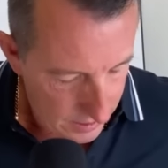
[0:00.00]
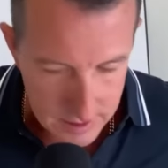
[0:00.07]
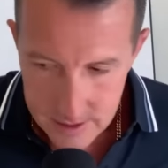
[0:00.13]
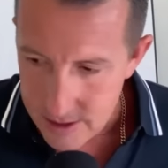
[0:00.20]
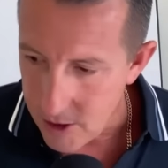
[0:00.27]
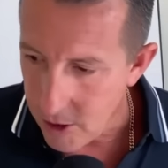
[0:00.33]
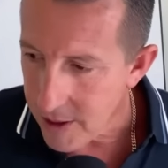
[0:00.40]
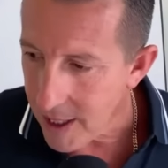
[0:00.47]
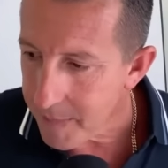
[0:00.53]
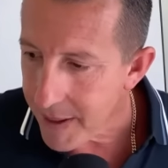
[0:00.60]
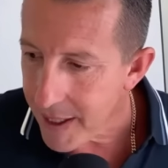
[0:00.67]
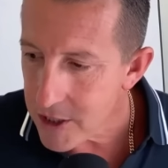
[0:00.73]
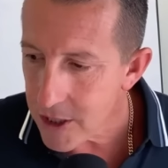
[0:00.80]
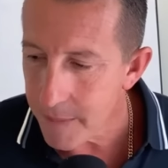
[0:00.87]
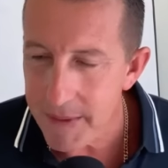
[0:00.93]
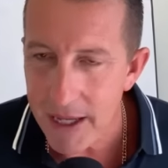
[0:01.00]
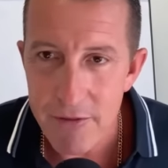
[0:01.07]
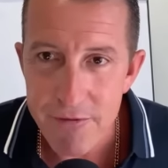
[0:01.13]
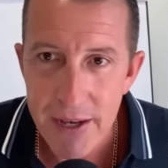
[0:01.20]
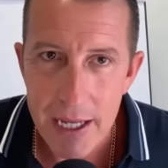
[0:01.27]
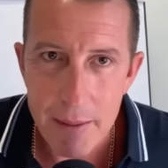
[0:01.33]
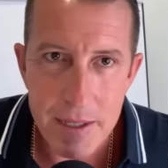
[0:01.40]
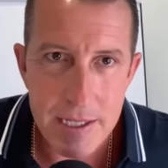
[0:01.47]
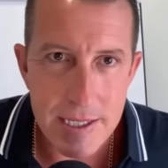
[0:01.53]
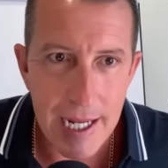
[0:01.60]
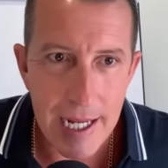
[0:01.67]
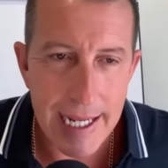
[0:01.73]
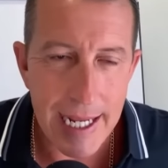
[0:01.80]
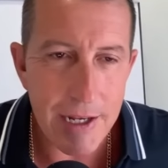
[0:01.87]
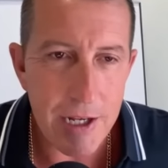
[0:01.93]
So you're like, Pedro, I'm not famous.
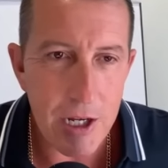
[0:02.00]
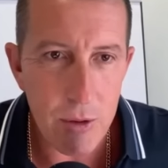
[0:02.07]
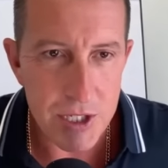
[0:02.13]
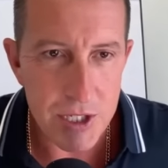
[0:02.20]
I can't do a